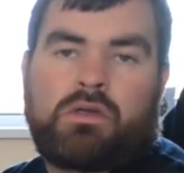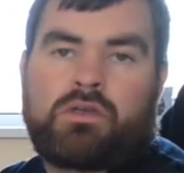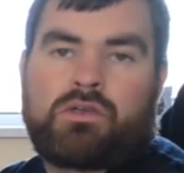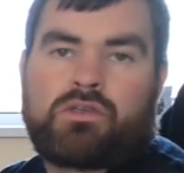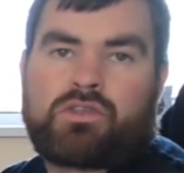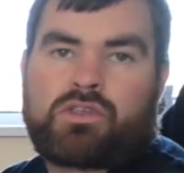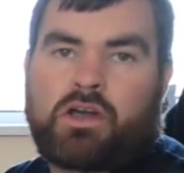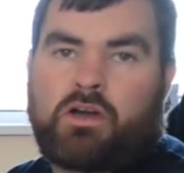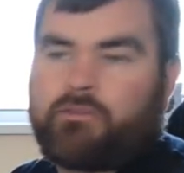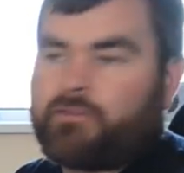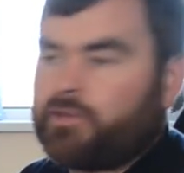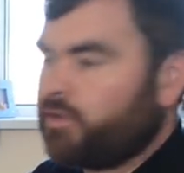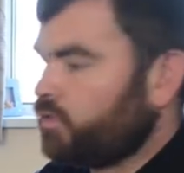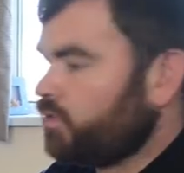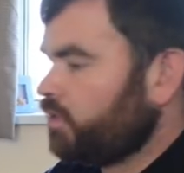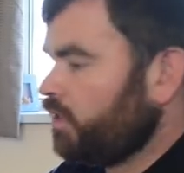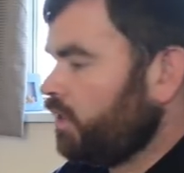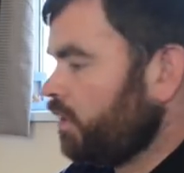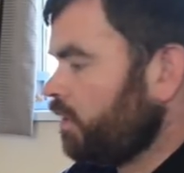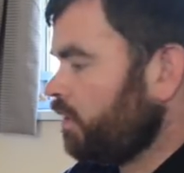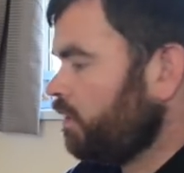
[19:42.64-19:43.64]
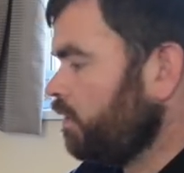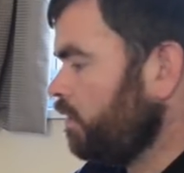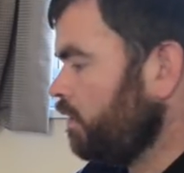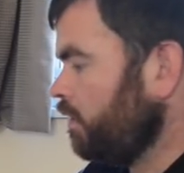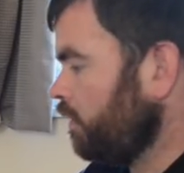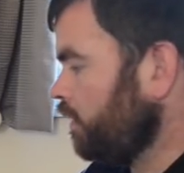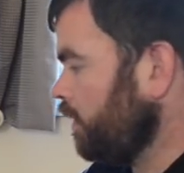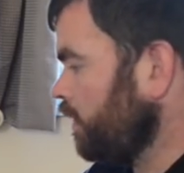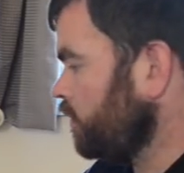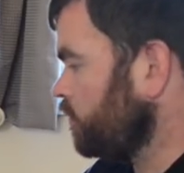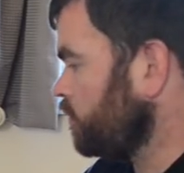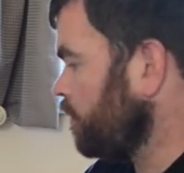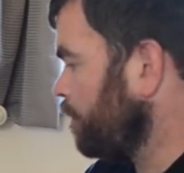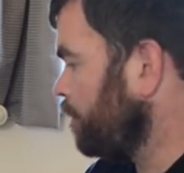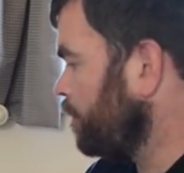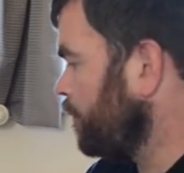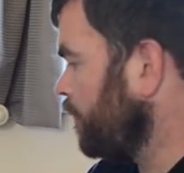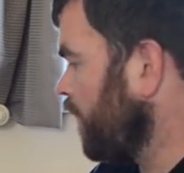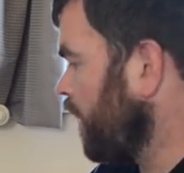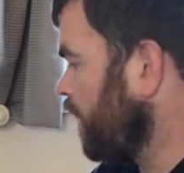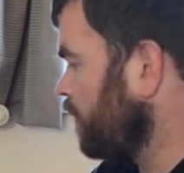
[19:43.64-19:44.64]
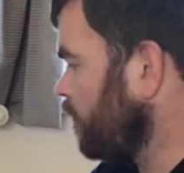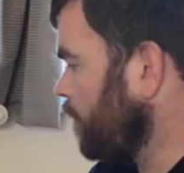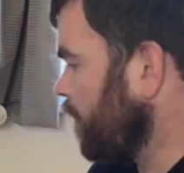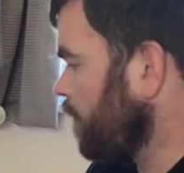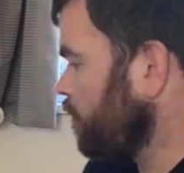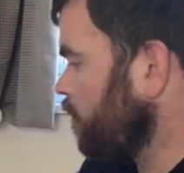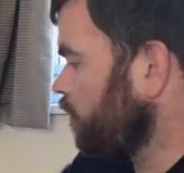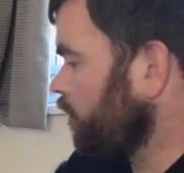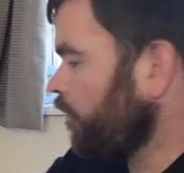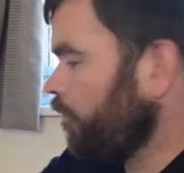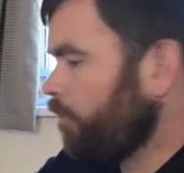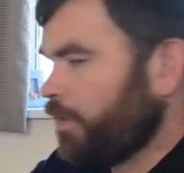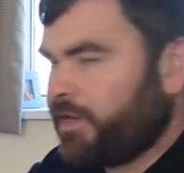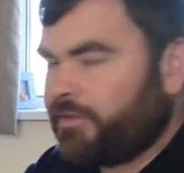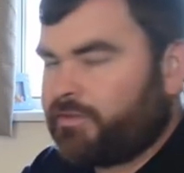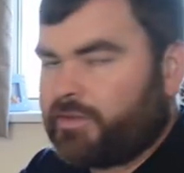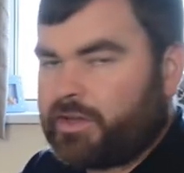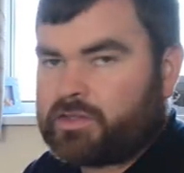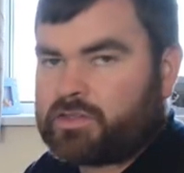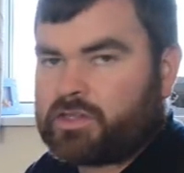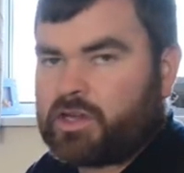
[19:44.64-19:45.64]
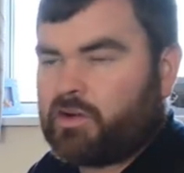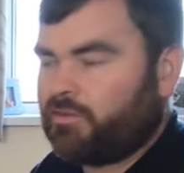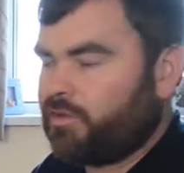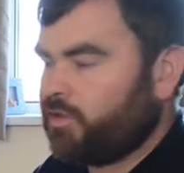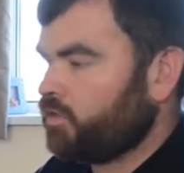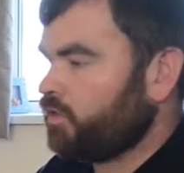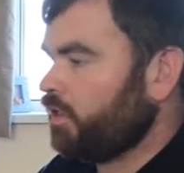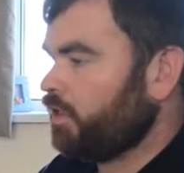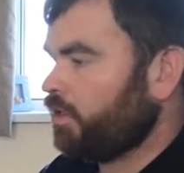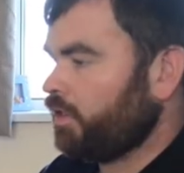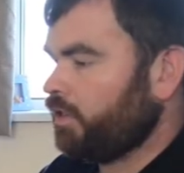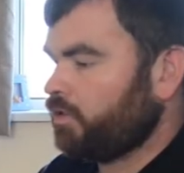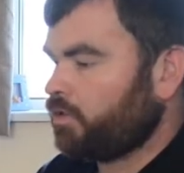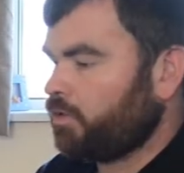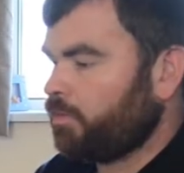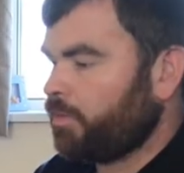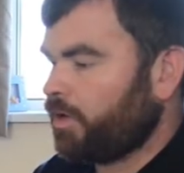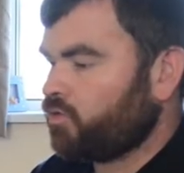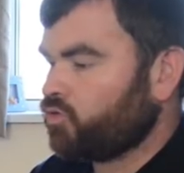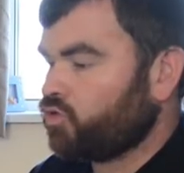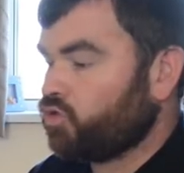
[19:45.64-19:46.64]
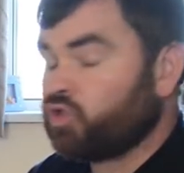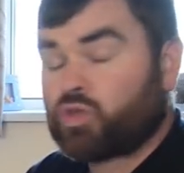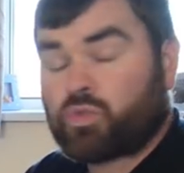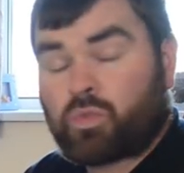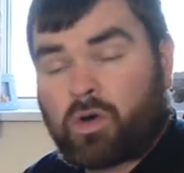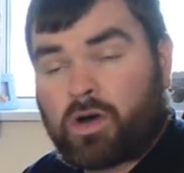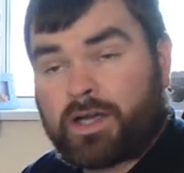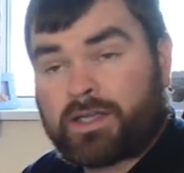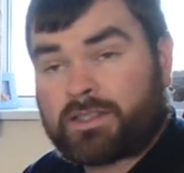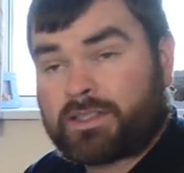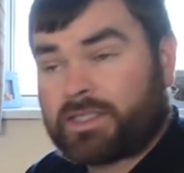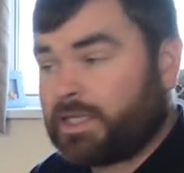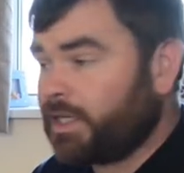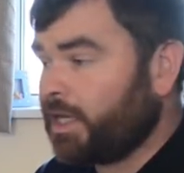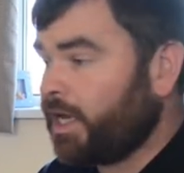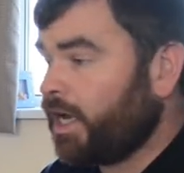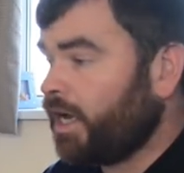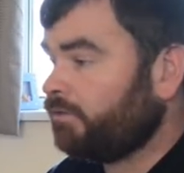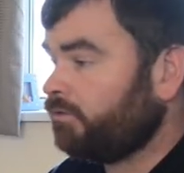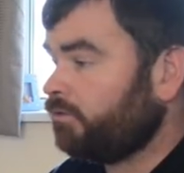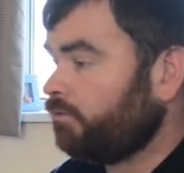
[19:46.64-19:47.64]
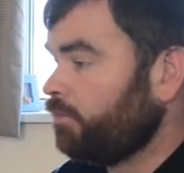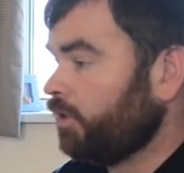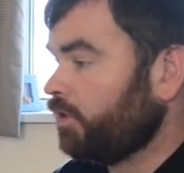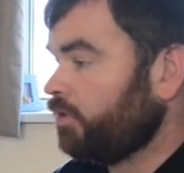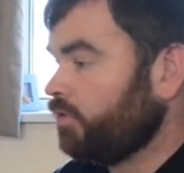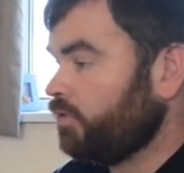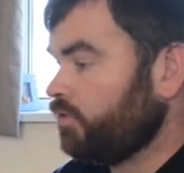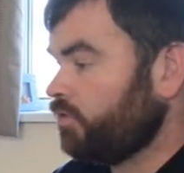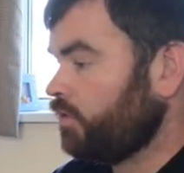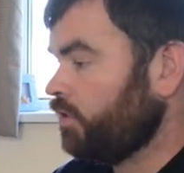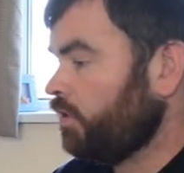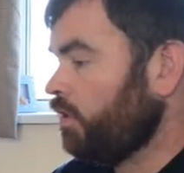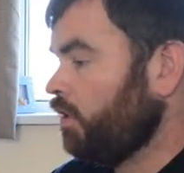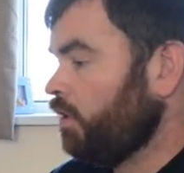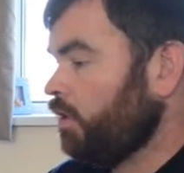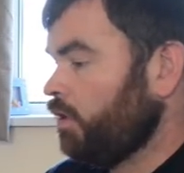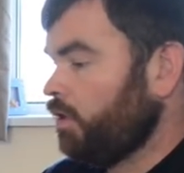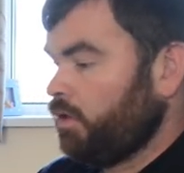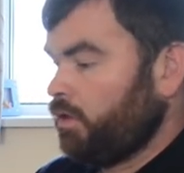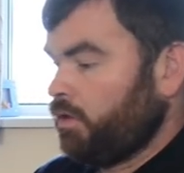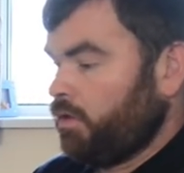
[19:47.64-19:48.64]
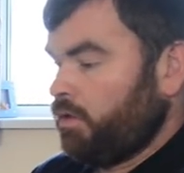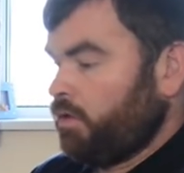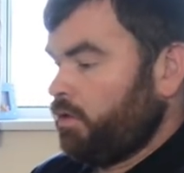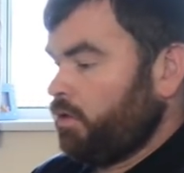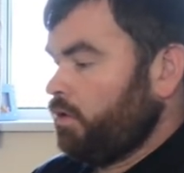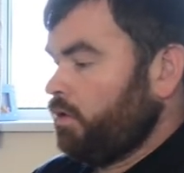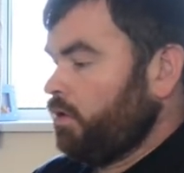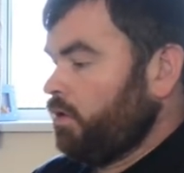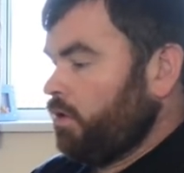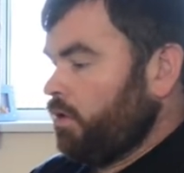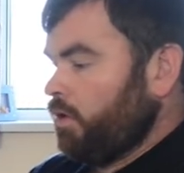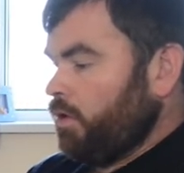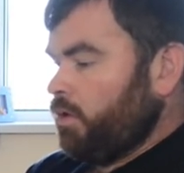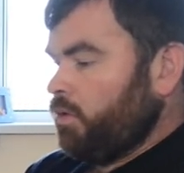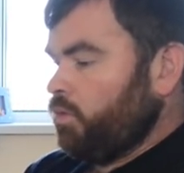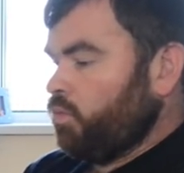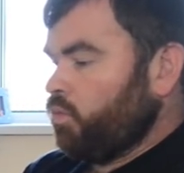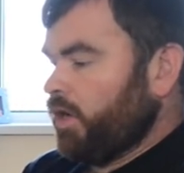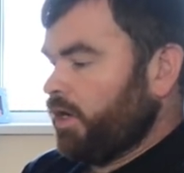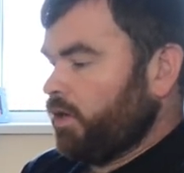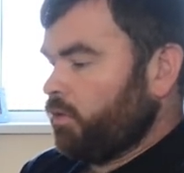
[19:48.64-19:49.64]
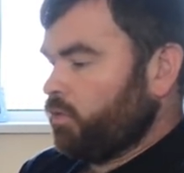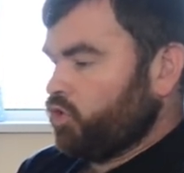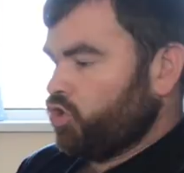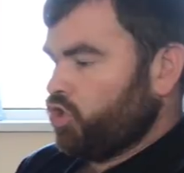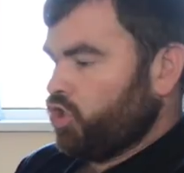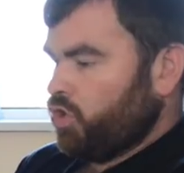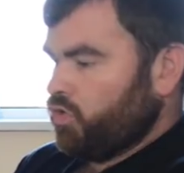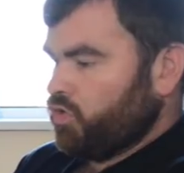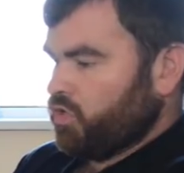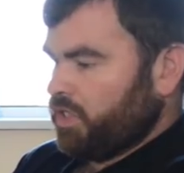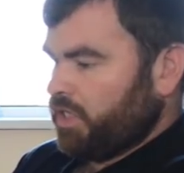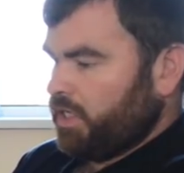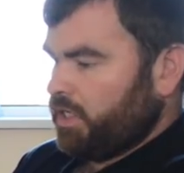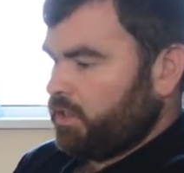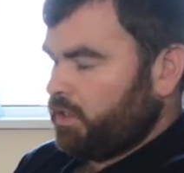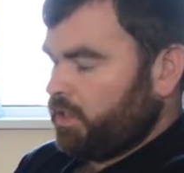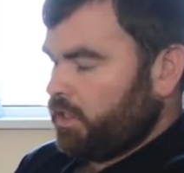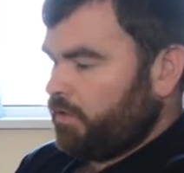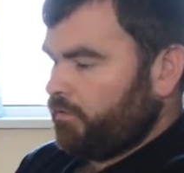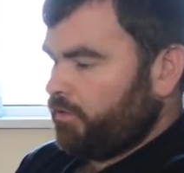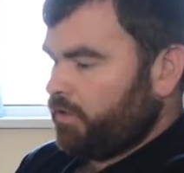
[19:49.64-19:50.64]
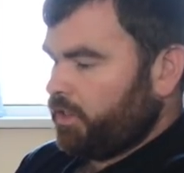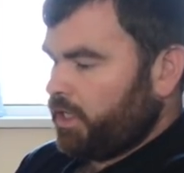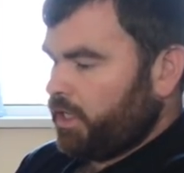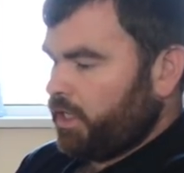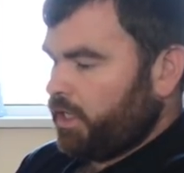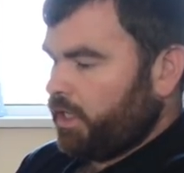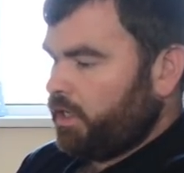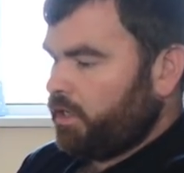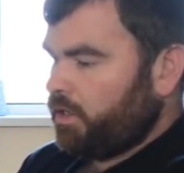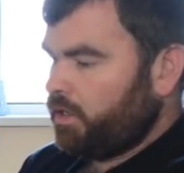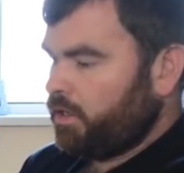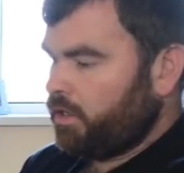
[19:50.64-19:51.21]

selfie stick I needed to have a bit more of a beefy selfie stick in comparison to what I did have because when I was using it the other day